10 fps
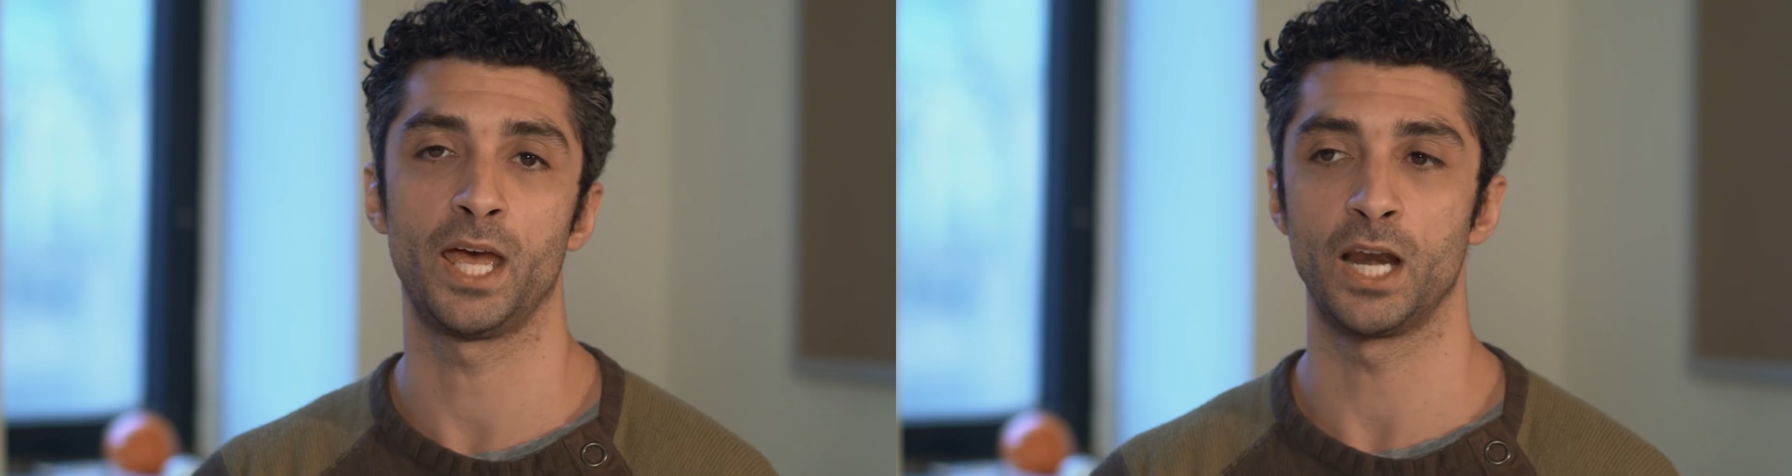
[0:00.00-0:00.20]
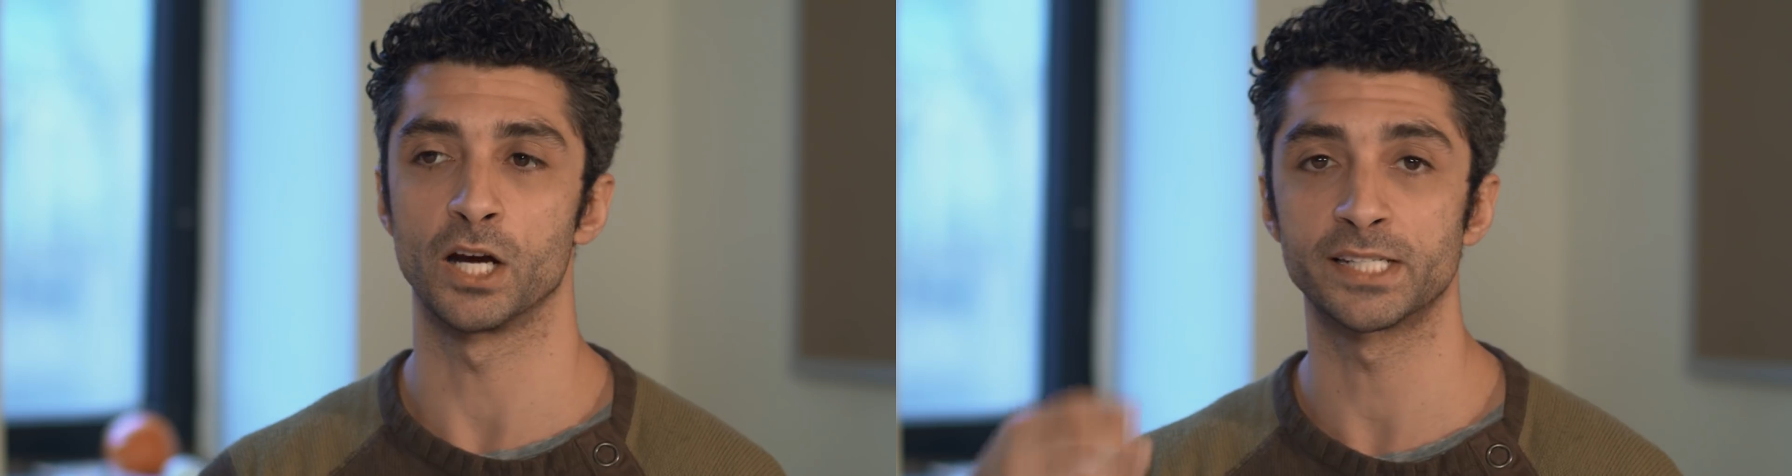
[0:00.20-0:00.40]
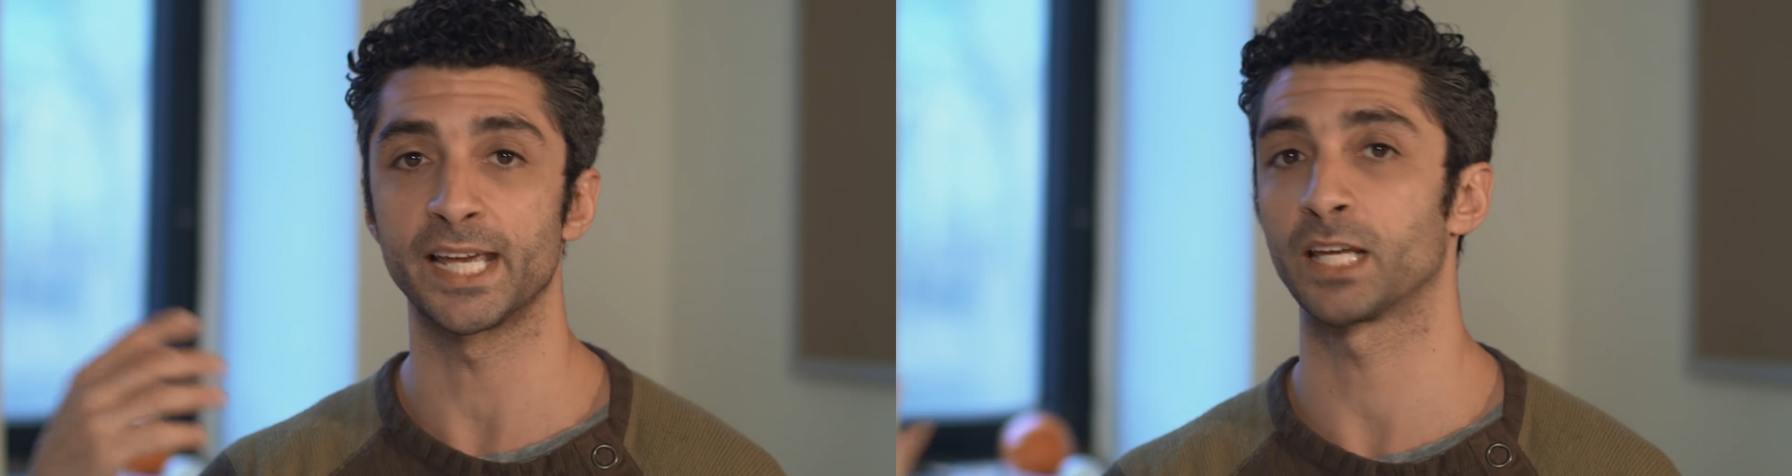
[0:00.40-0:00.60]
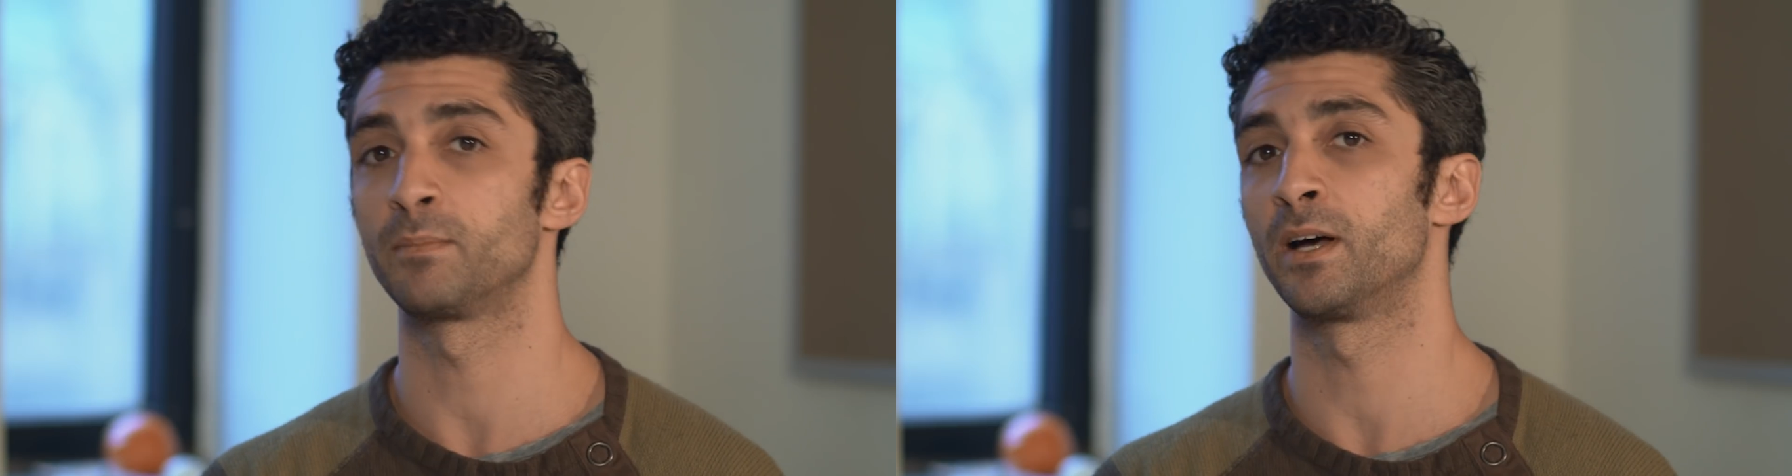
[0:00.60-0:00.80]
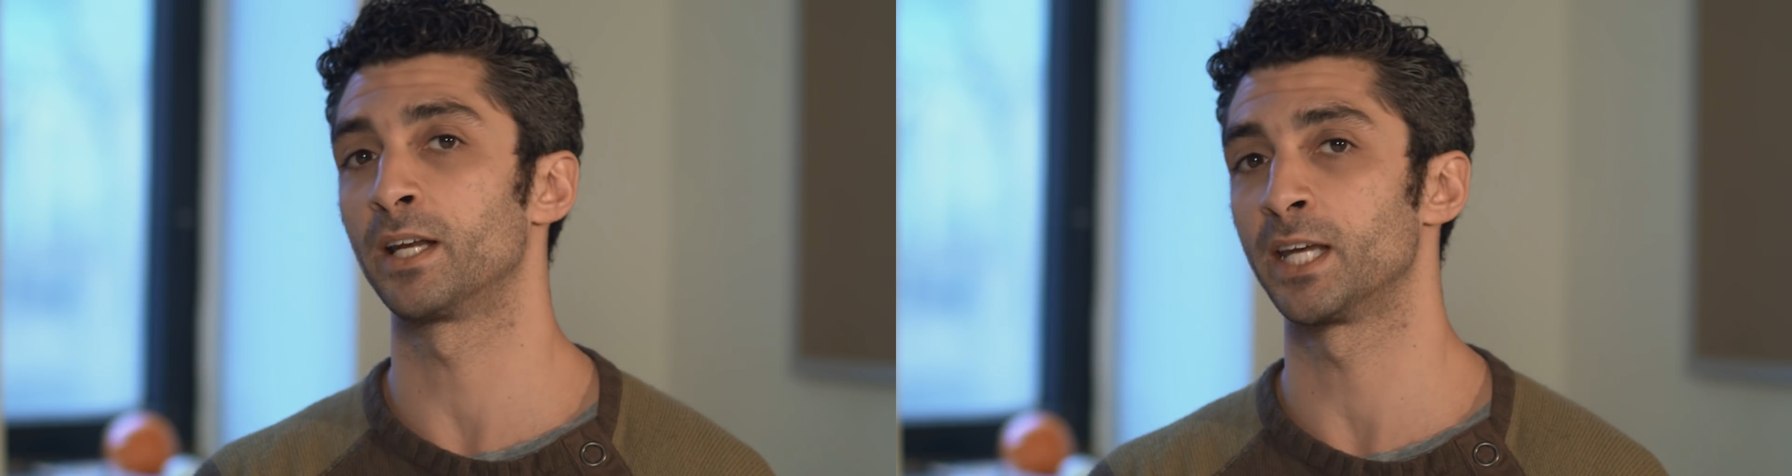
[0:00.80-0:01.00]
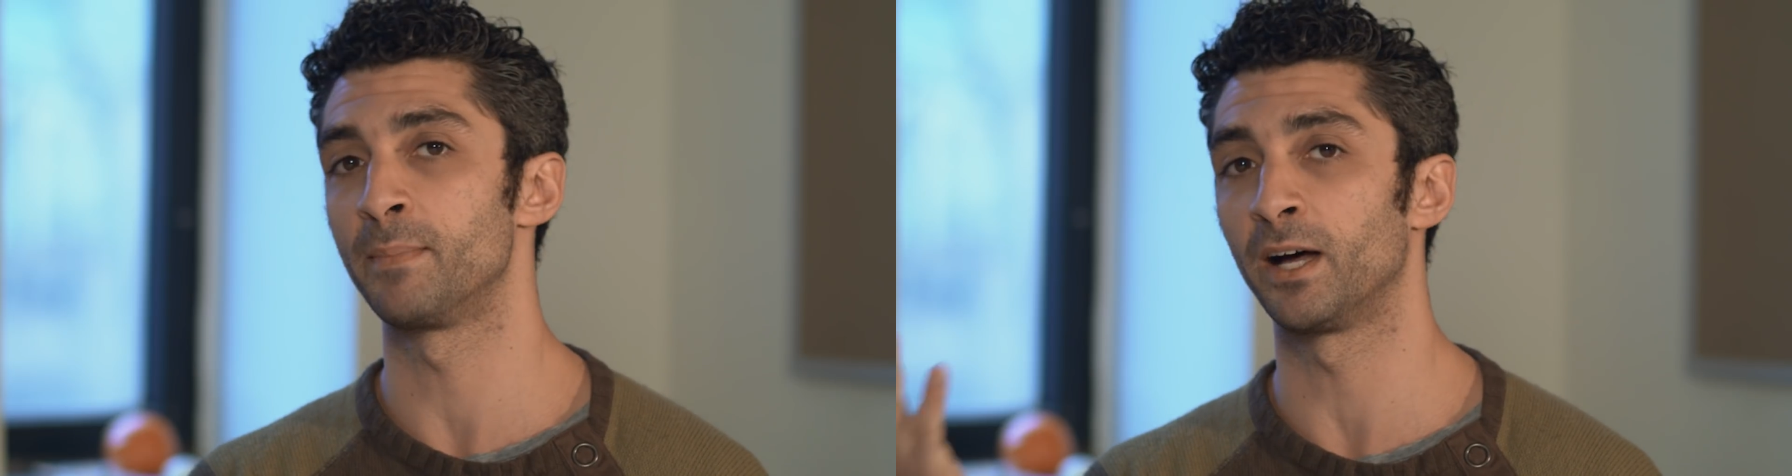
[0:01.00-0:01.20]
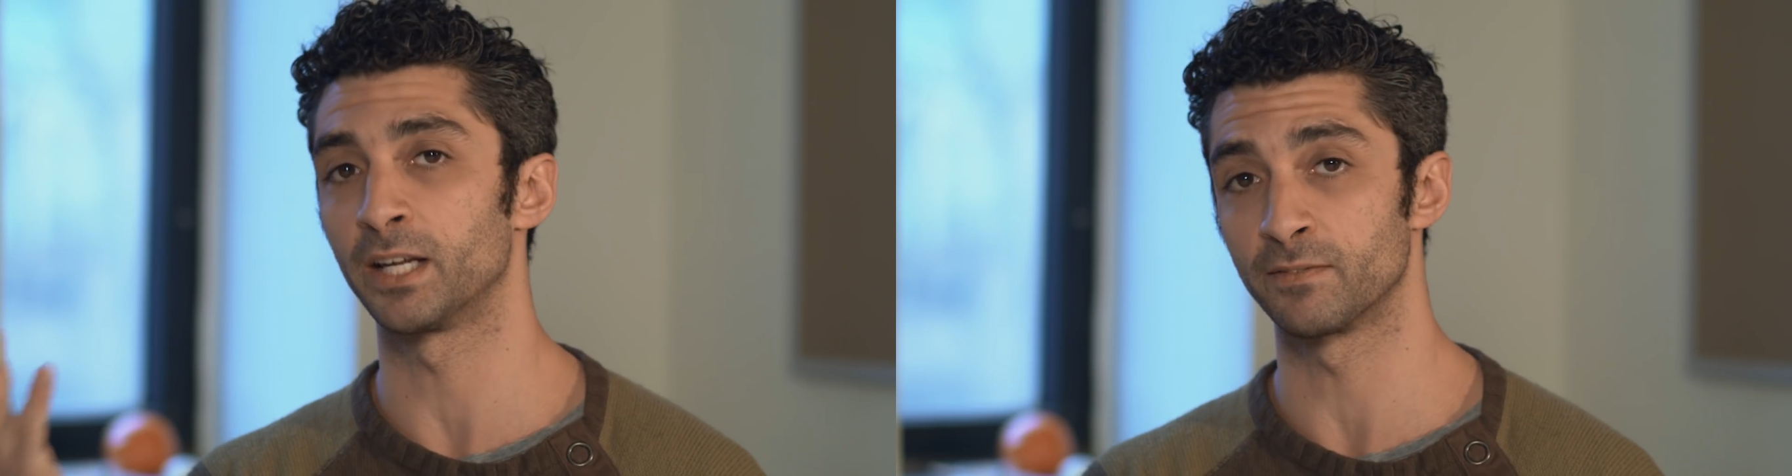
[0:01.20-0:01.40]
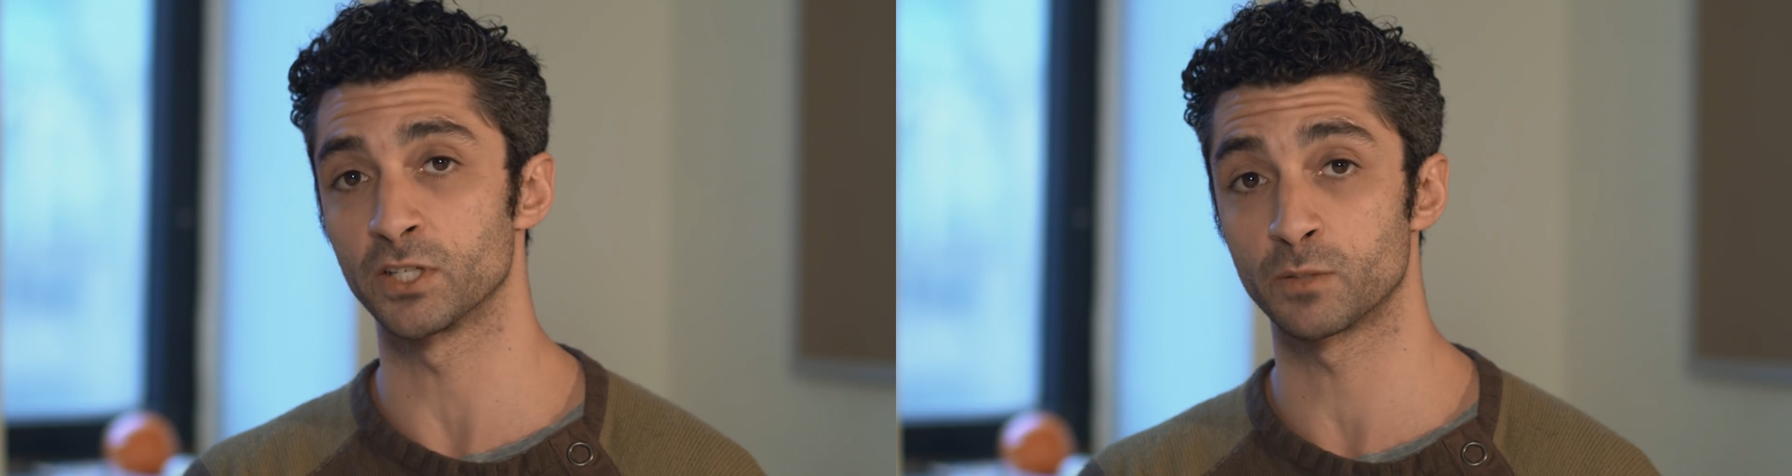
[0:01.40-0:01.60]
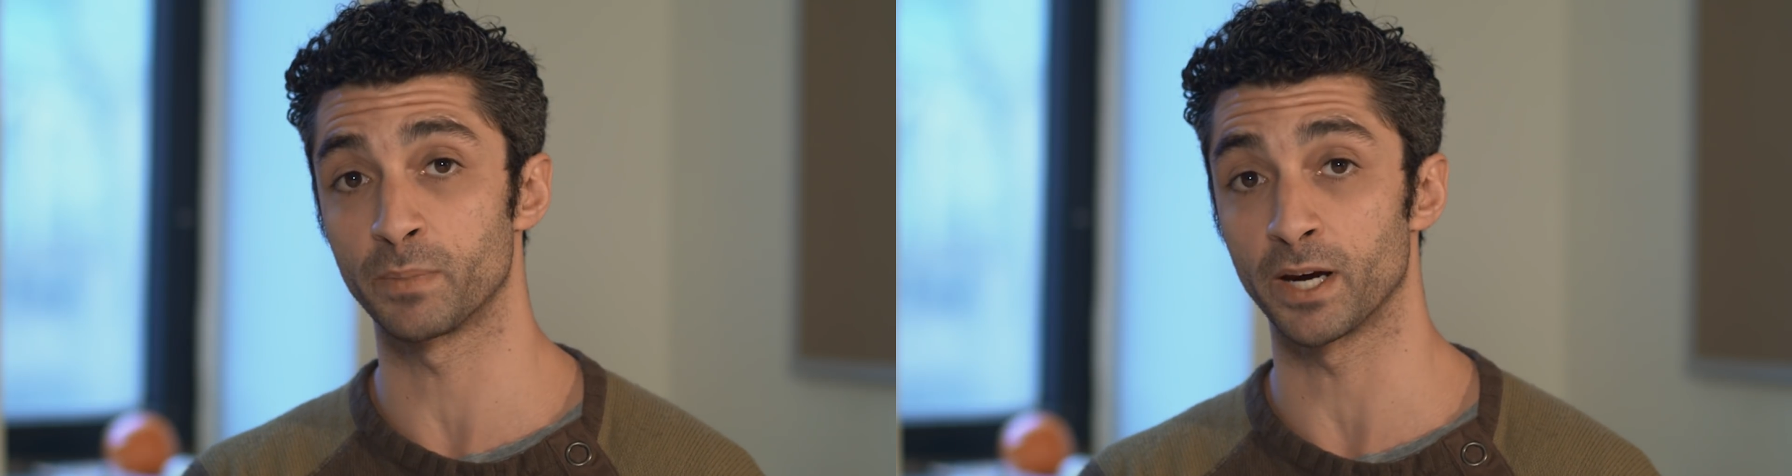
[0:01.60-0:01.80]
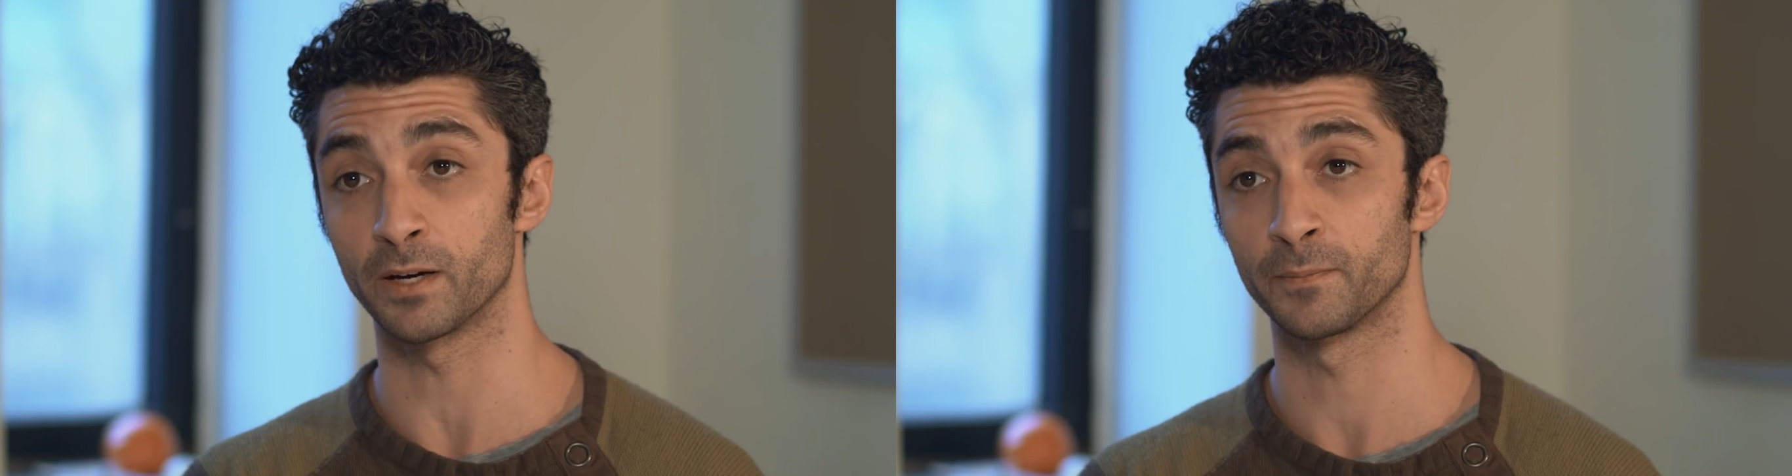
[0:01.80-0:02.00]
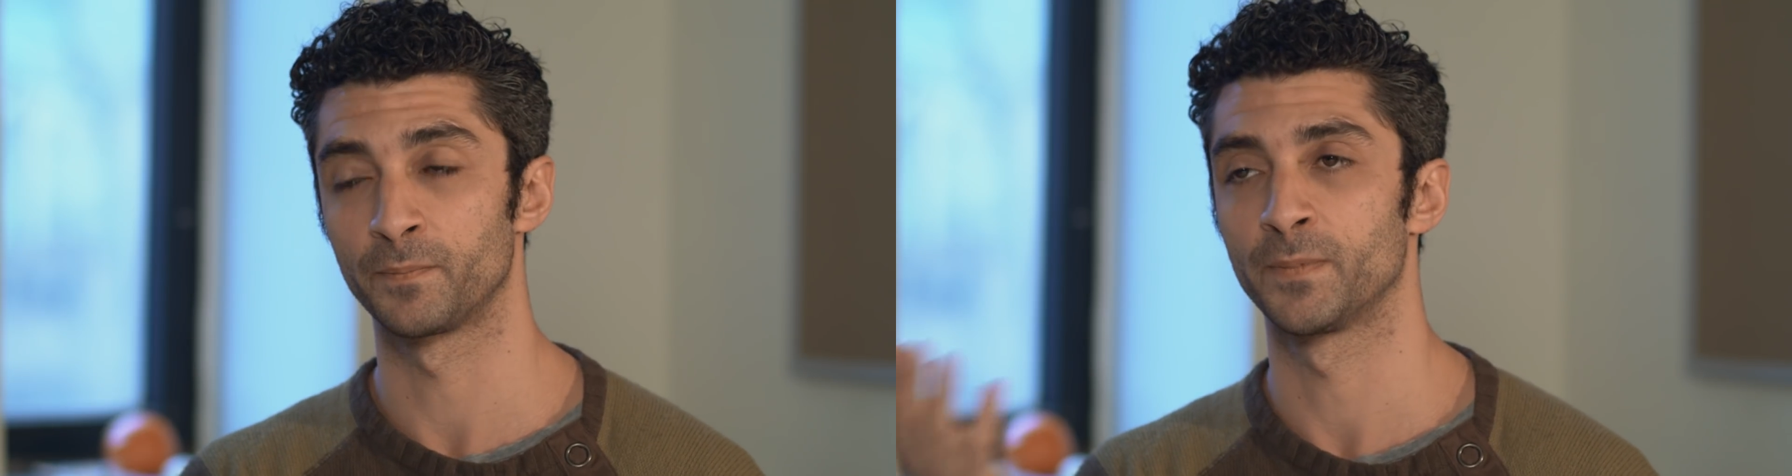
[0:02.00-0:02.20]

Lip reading: and our second melody, a melody of despair.